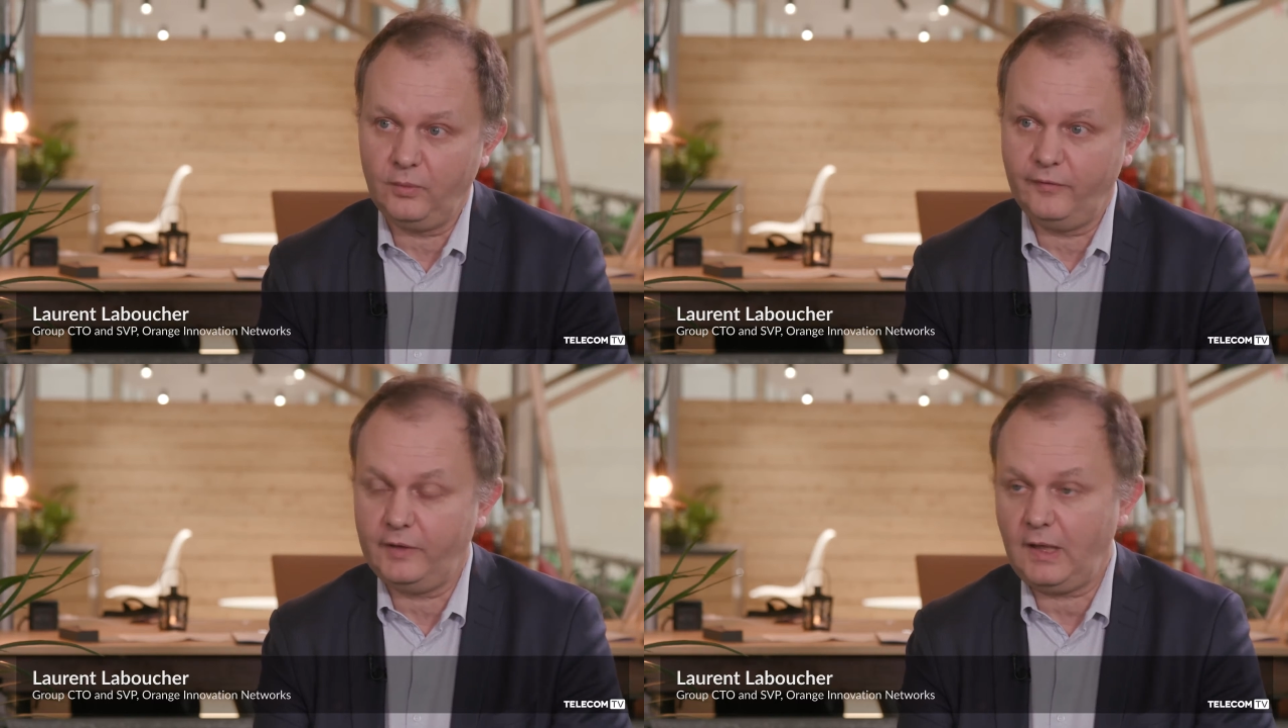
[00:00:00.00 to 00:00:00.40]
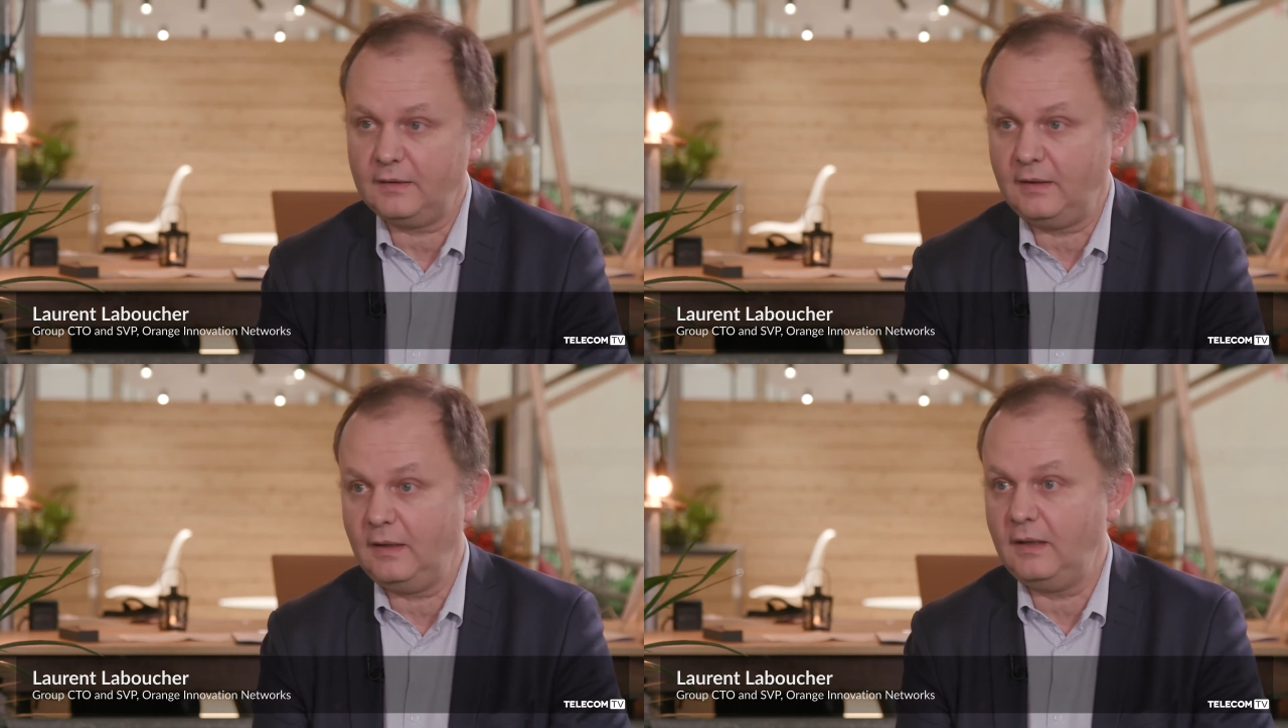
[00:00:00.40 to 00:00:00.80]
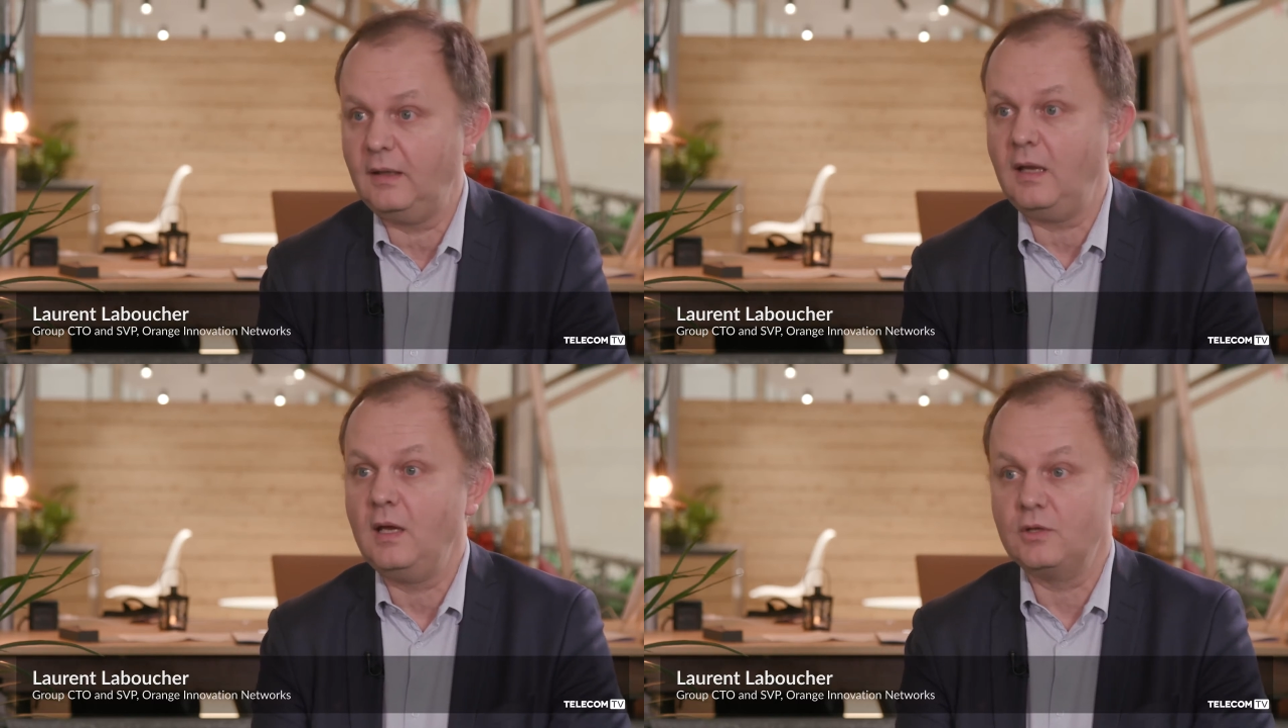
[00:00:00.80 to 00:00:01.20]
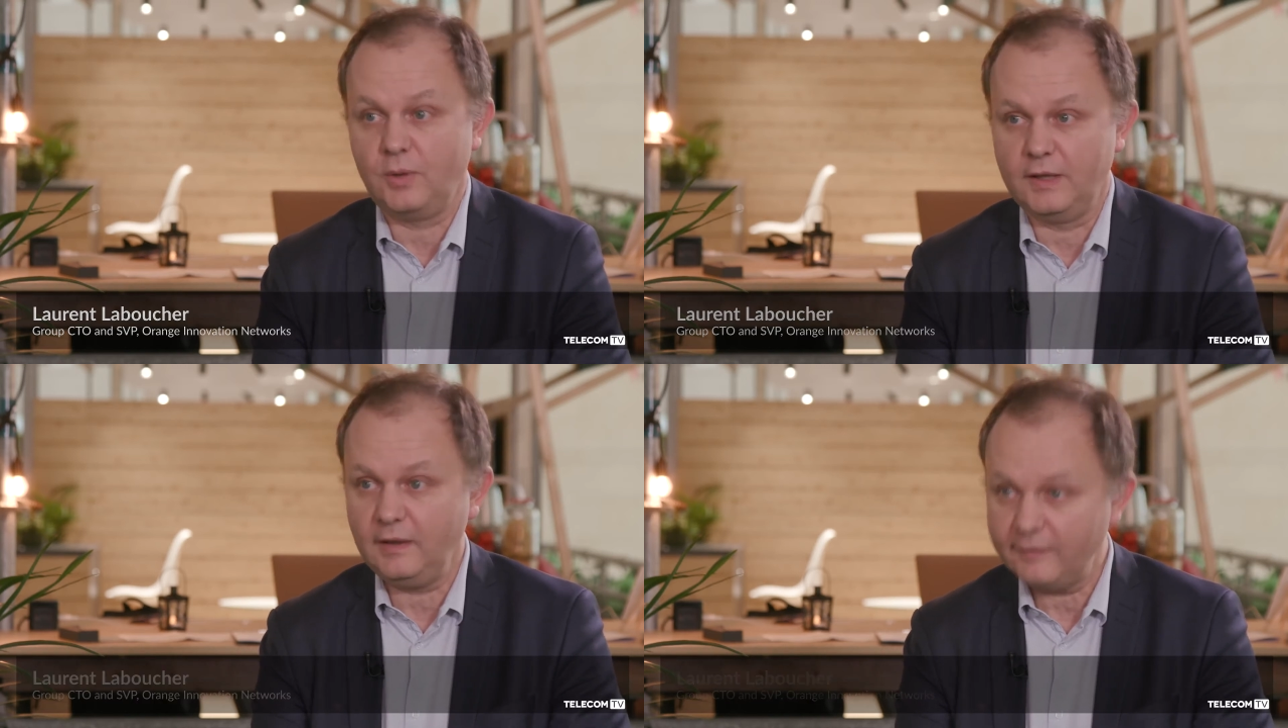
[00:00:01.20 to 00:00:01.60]
We've started in
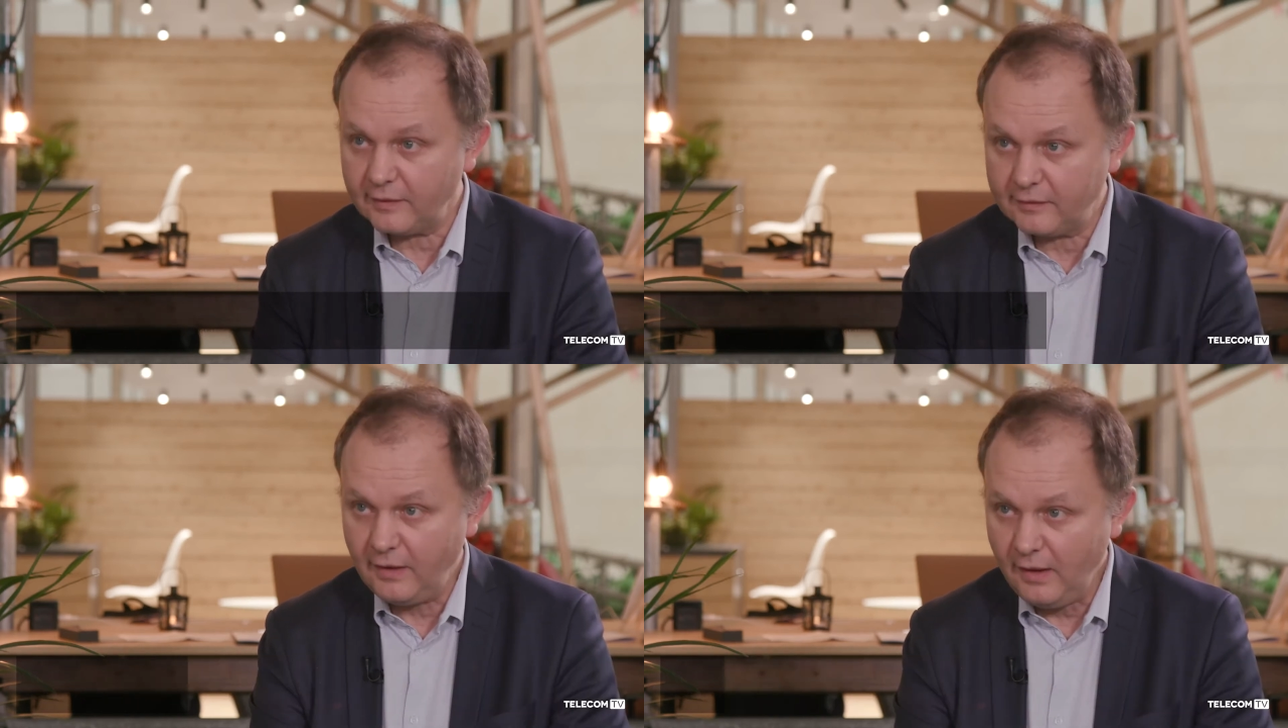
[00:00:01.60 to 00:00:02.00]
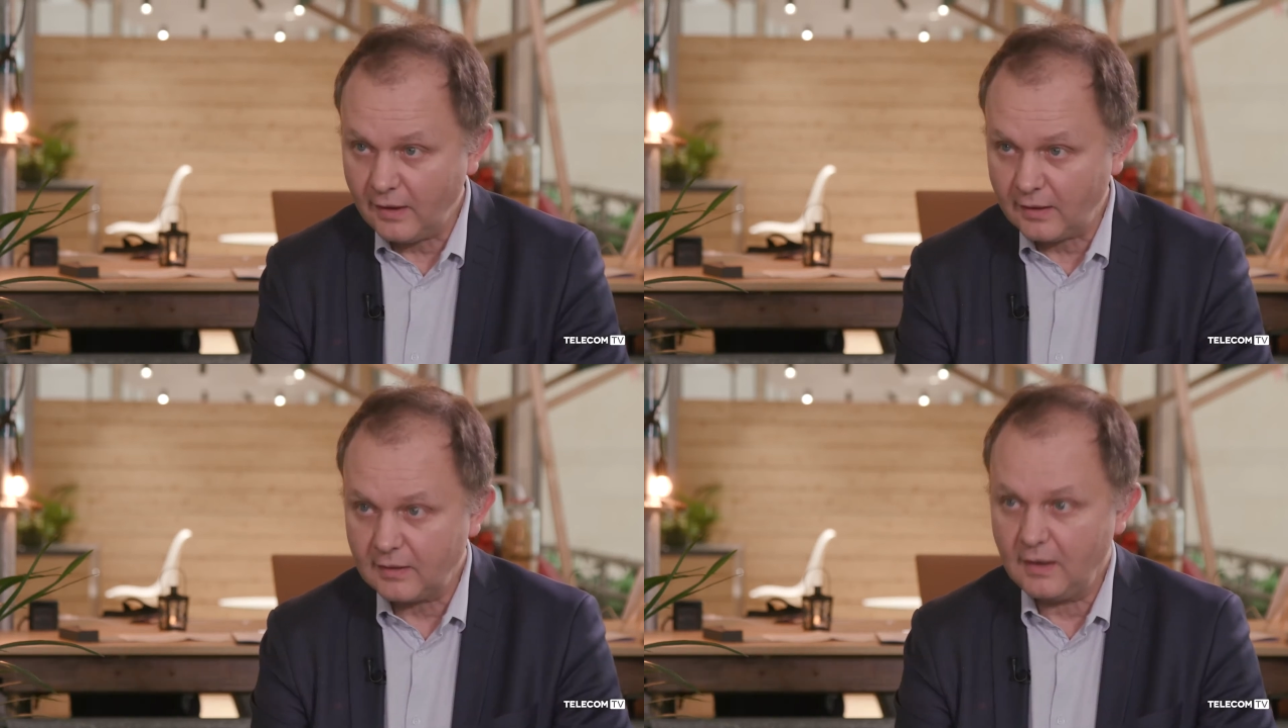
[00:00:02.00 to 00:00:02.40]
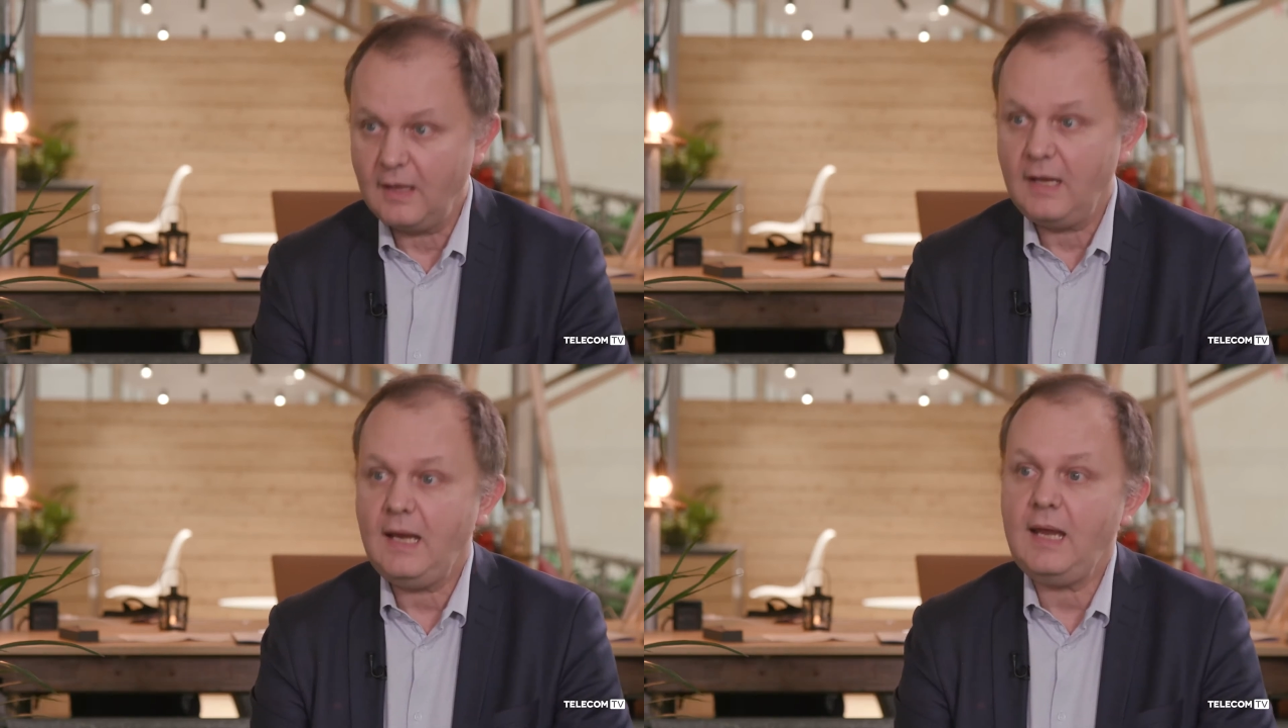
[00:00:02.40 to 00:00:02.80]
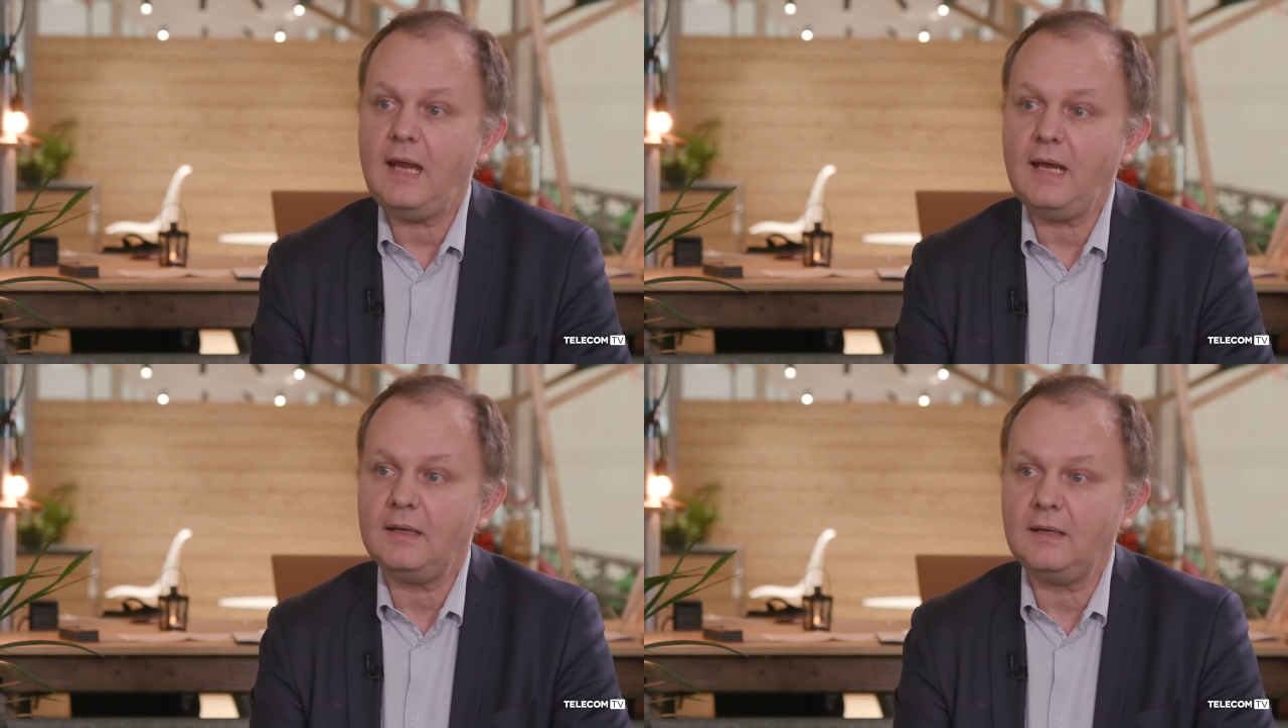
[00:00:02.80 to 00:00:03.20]
2016
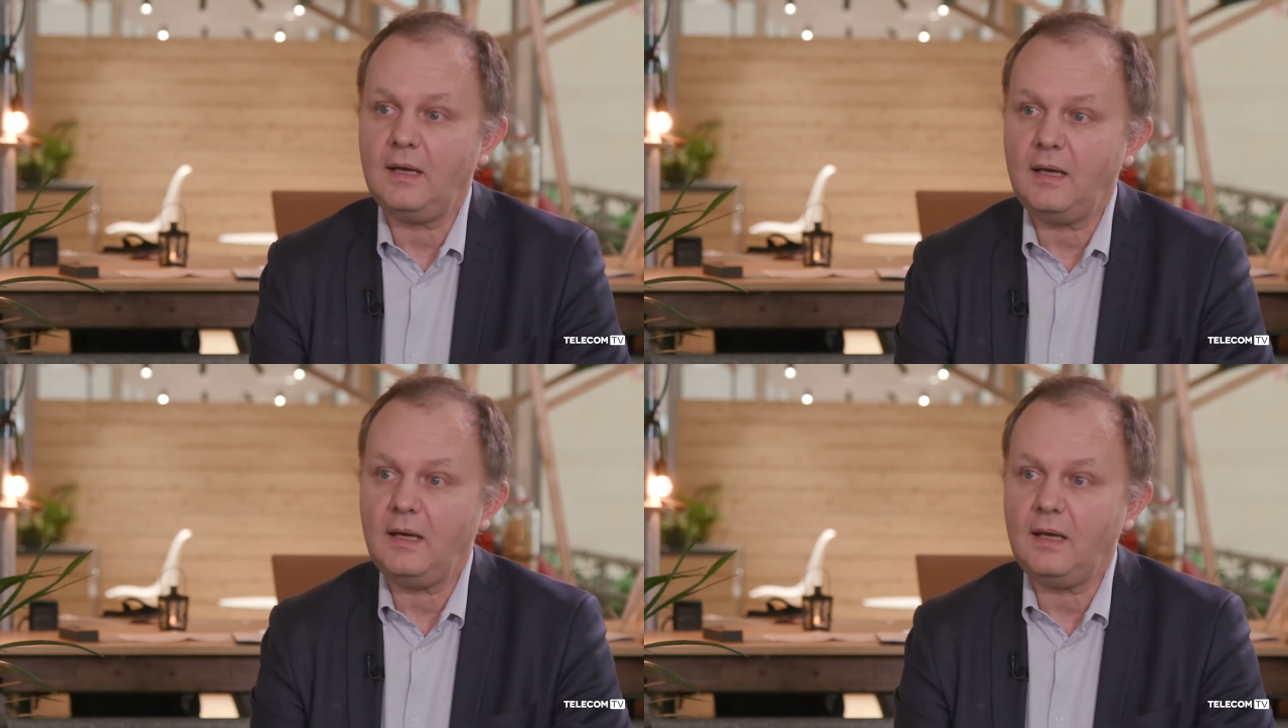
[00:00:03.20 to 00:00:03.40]
and